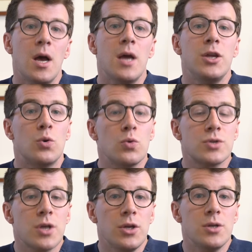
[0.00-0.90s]
You could
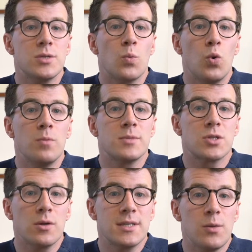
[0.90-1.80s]
also use warm
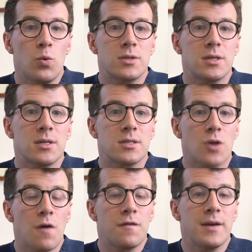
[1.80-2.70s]
salty water to
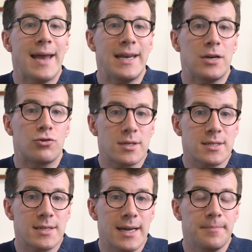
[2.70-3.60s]
soften any
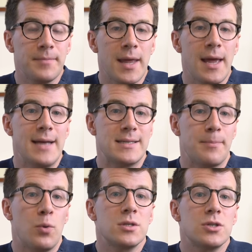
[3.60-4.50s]
crusting. It's
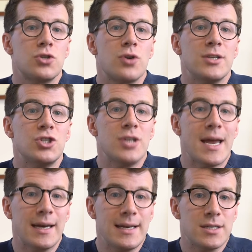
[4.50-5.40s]
important to try gently